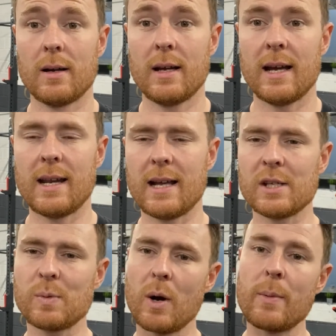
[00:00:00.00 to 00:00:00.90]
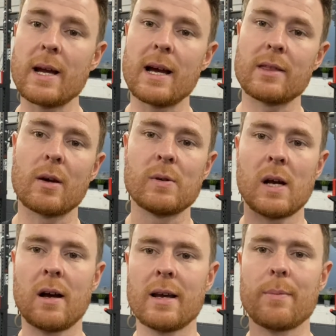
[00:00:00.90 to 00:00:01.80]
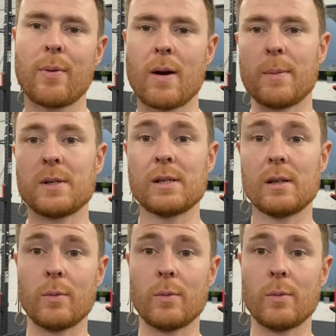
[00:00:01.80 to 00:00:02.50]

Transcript: And hence why we had those height parameters that